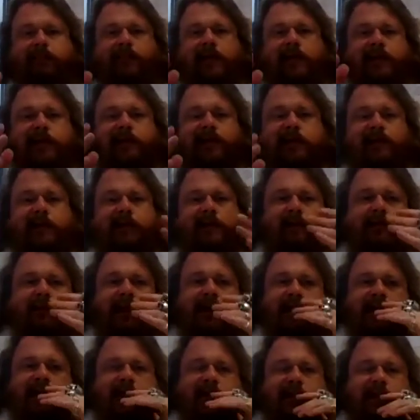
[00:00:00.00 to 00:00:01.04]
What makes it
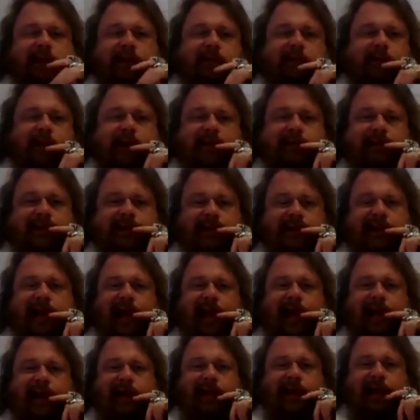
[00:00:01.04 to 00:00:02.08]
unique to you? How did you
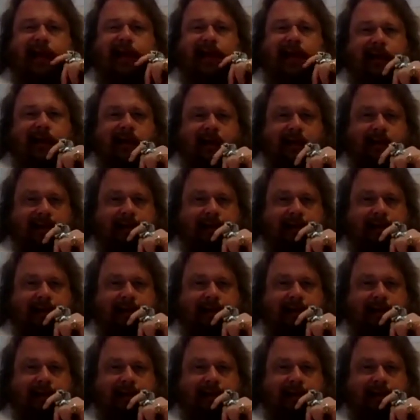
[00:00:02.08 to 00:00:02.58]
get there?